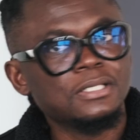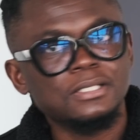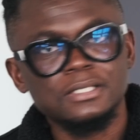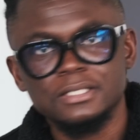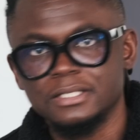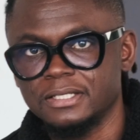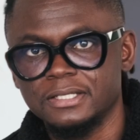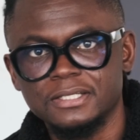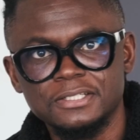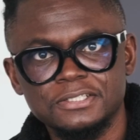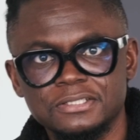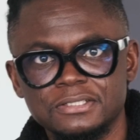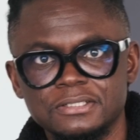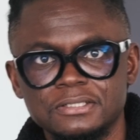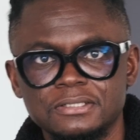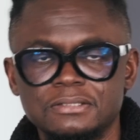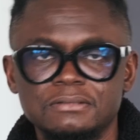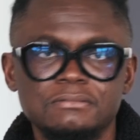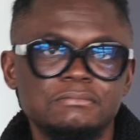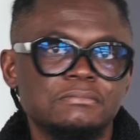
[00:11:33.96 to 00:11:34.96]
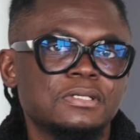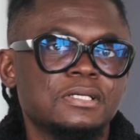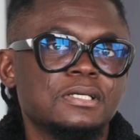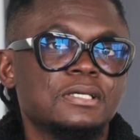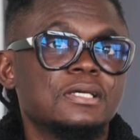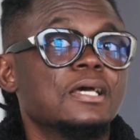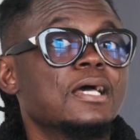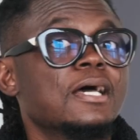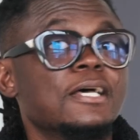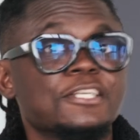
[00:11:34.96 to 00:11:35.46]
ASC,
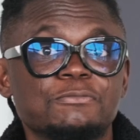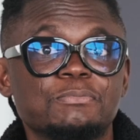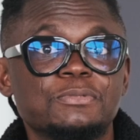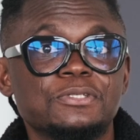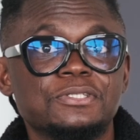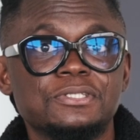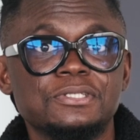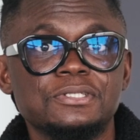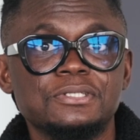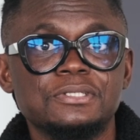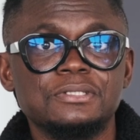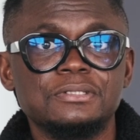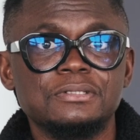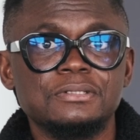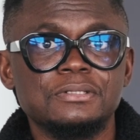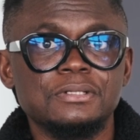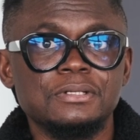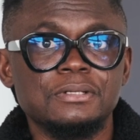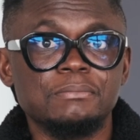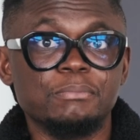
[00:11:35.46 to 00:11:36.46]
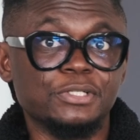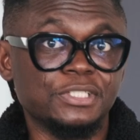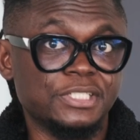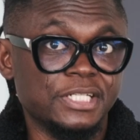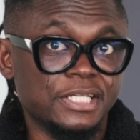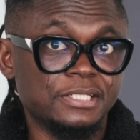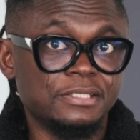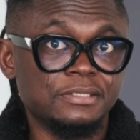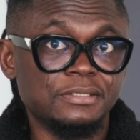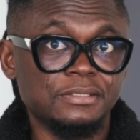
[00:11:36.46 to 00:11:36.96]
SBC, but
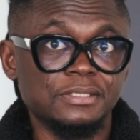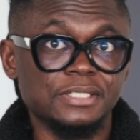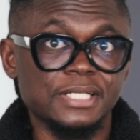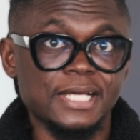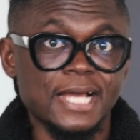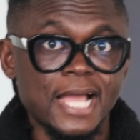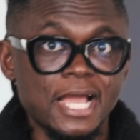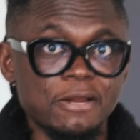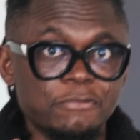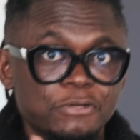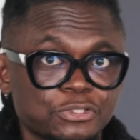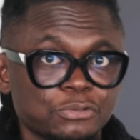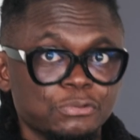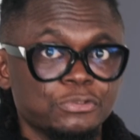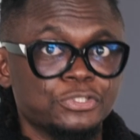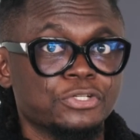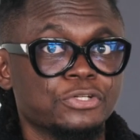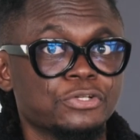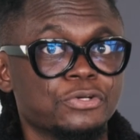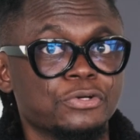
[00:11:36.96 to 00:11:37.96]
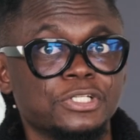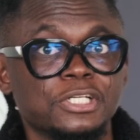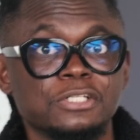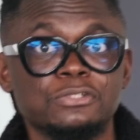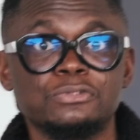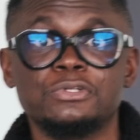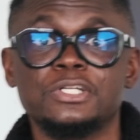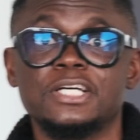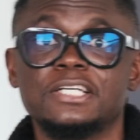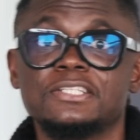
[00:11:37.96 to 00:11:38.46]
then the high-resolution codec
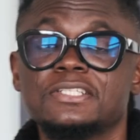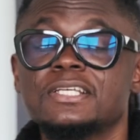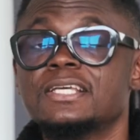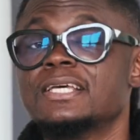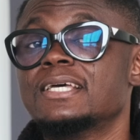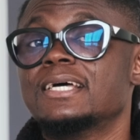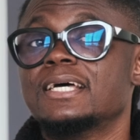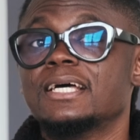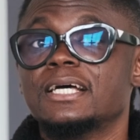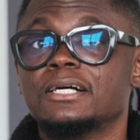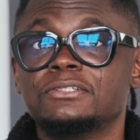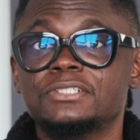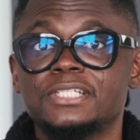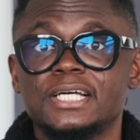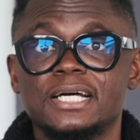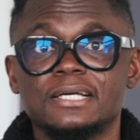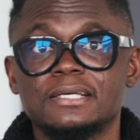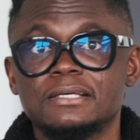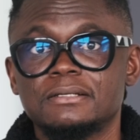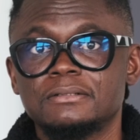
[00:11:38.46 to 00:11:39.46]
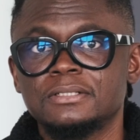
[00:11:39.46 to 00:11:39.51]
known as LDAC.